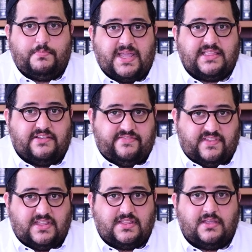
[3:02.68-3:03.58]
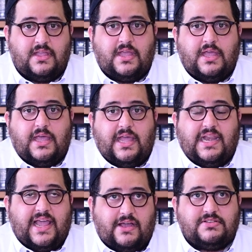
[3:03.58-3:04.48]
ben David,
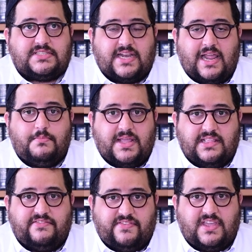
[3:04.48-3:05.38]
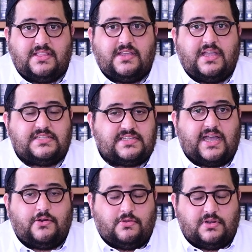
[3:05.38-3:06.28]
Eliyahu Israel ben David,
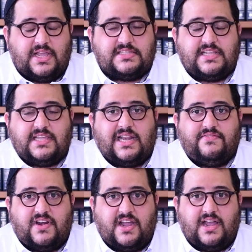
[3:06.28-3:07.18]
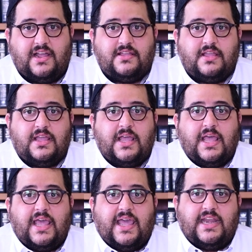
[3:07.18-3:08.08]
Zicharon Tzadik Levracha.
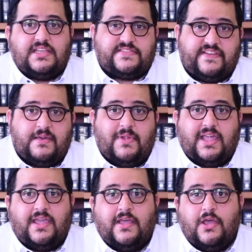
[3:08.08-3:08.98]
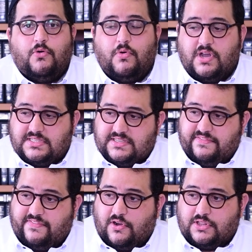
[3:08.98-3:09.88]
And his family was in
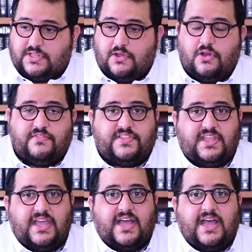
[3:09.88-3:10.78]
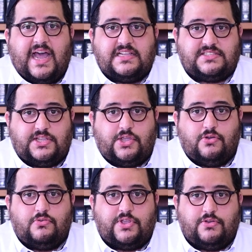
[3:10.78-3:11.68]
front of the
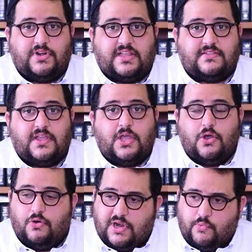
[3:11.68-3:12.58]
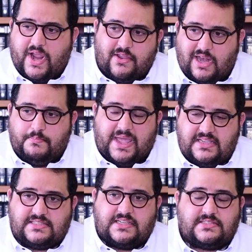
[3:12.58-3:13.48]
ICU unit on a regular
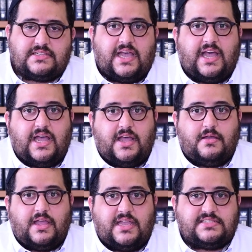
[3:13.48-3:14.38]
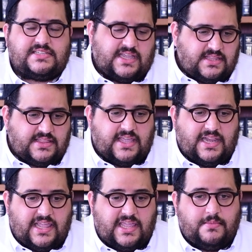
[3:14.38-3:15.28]
basis, saying
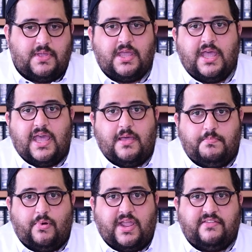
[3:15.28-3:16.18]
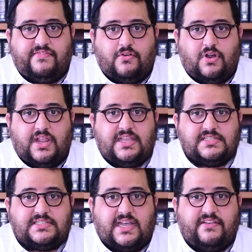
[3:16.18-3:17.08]
Tehillim and praying for
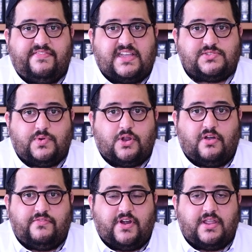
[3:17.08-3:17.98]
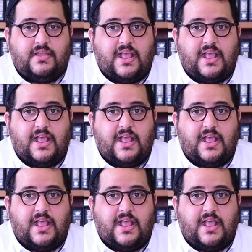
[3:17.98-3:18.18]
his fast recovery.